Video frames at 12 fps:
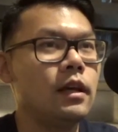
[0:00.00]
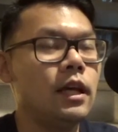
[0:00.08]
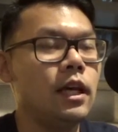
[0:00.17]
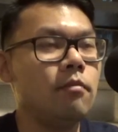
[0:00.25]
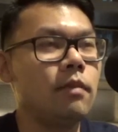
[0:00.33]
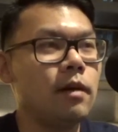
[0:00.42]

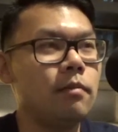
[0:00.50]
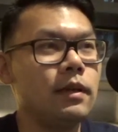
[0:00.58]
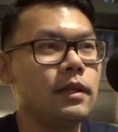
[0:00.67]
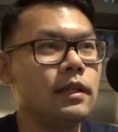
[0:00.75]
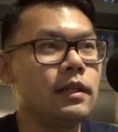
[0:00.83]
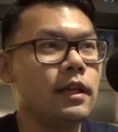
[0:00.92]
in my
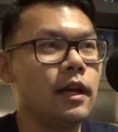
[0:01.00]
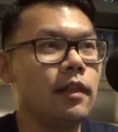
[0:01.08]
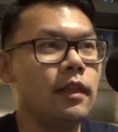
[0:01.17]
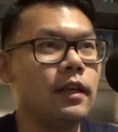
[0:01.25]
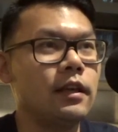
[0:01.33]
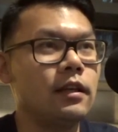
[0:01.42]
opinion, I
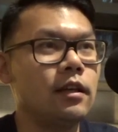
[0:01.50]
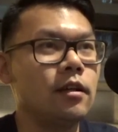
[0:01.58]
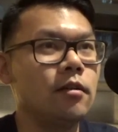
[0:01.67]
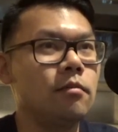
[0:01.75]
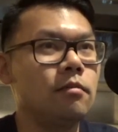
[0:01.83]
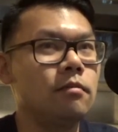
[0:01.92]
think
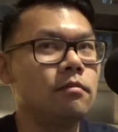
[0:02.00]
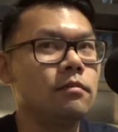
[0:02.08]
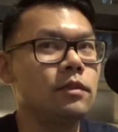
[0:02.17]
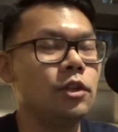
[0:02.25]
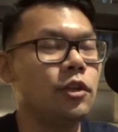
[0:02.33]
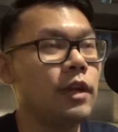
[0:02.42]

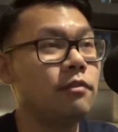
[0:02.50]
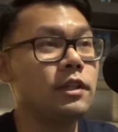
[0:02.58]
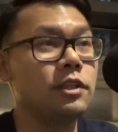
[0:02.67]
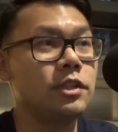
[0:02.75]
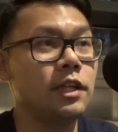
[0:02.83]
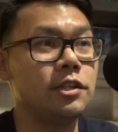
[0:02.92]
you have to
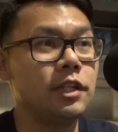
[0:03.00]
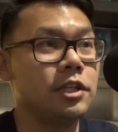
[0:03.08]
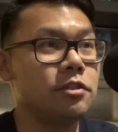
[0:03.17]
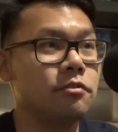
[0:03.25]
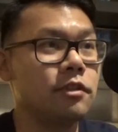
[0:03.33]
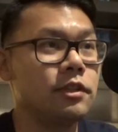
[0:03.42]
get your
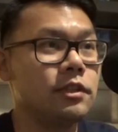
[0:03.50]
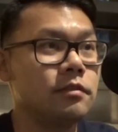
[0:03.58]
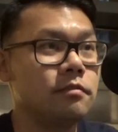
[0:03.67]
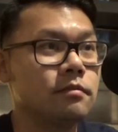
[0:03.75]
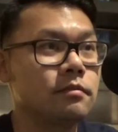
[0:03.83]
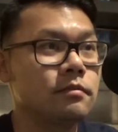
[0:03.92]
education first.
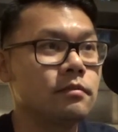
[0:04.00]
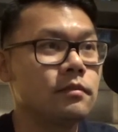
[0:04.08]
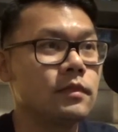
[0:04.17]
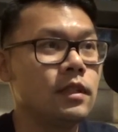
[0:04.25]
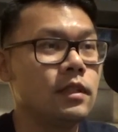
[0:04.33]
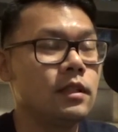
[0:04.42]

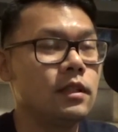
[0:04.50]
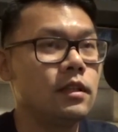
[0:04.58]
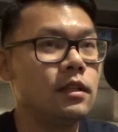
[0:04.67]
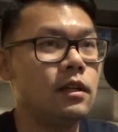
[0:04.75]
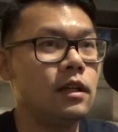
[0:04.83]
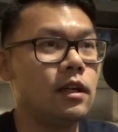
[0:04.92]

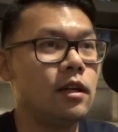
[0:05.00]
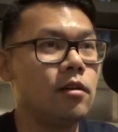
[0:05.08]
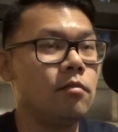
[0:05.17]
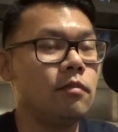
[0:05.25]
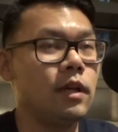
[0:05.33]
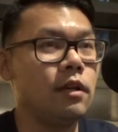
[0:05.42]

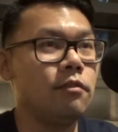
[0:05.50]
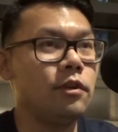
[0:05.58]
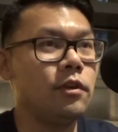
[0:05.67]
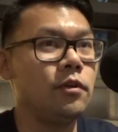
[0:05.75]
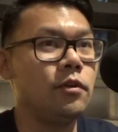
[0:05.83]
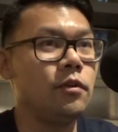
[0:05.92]
And if
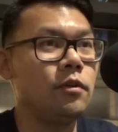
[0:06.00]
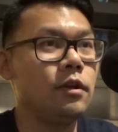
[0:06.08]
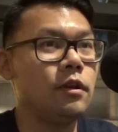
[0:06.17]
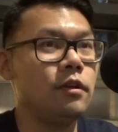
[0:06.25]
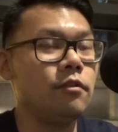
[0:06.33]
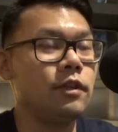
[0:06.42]
you
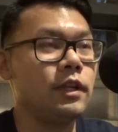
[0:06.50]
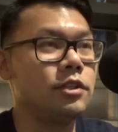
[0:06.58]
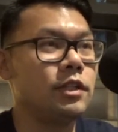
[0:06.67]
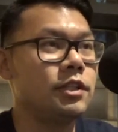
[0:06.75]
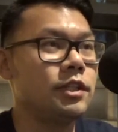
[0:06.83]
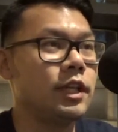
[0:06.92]
get
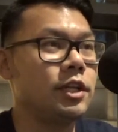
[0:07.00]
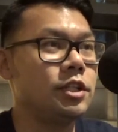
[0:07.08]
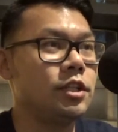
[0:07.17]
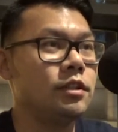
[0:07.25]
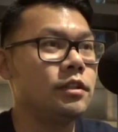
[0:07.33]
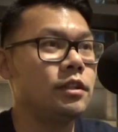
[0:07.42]
your
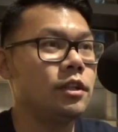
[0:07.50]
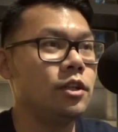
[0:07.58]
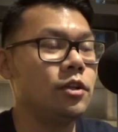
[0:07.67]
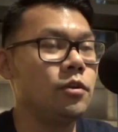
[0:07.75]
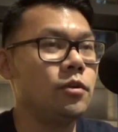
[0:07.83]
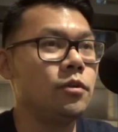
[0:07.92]
education,
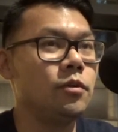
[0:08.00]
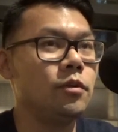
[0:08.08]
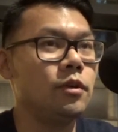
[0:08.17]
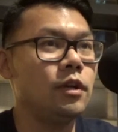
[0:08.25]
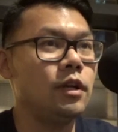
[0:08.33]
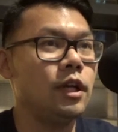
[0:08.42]

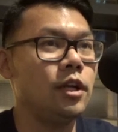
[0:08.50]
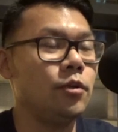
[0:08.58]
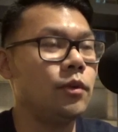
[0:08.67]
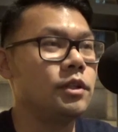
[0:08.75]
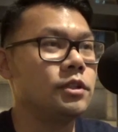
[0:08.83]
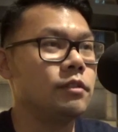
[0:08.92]
and you
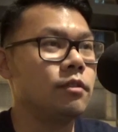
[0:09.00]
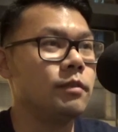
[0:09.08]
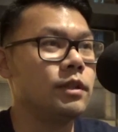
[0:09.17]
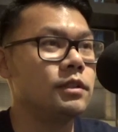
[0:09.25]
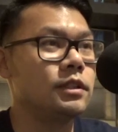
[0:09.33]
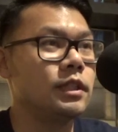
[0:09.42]
want to serve the
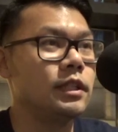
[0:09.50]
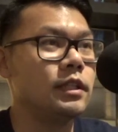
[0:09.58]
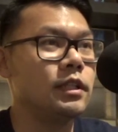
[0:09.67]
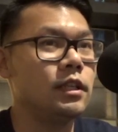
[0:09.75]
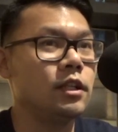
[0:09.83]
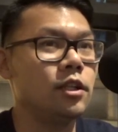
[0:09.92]
military,
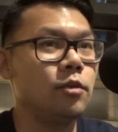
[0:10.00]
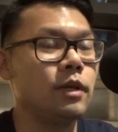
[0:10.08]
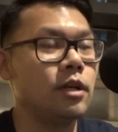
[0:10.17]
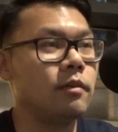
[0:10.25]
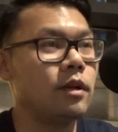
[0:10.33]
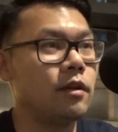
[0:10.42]
you
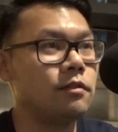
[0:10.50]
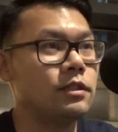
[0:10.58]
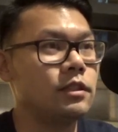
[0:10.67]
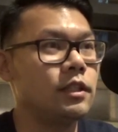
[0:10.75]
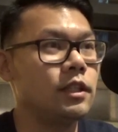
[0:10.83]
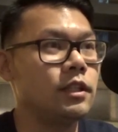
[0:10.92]
become an
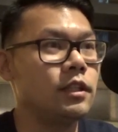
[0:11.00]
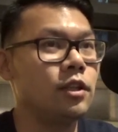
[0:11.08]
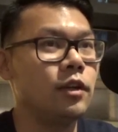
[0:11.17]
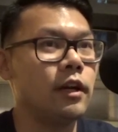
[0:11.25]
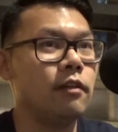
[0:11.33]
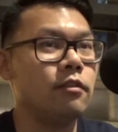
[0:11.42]
officer, and
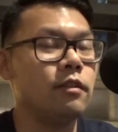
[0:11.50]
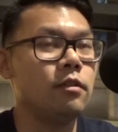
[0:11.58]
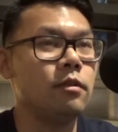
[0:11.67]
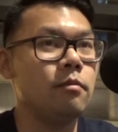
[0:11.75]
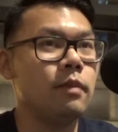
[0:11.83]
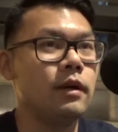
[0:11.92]
you have a little
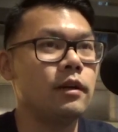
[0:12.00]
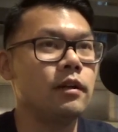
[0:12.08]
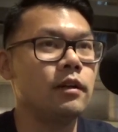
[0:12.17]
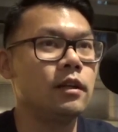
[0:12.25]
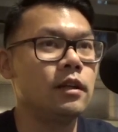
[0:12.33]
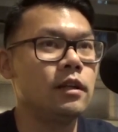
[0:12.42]
bit
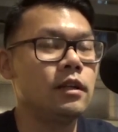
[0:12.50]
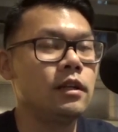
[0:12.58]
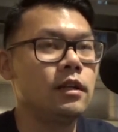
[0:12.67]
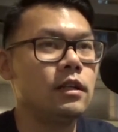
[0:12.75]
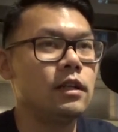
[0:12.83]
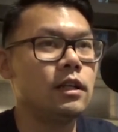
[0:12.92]
better,
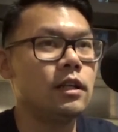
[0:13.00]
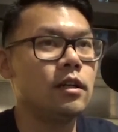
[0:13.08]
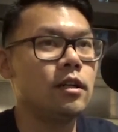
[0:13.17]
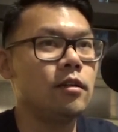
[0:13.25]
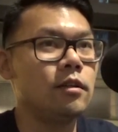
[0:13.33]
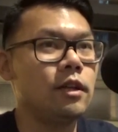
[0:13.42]

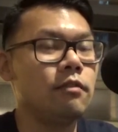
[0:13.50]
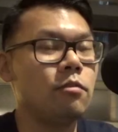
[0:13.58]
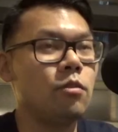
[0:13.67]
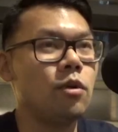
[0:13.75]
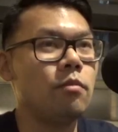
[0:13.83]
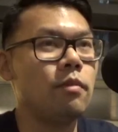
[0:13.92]
you have a more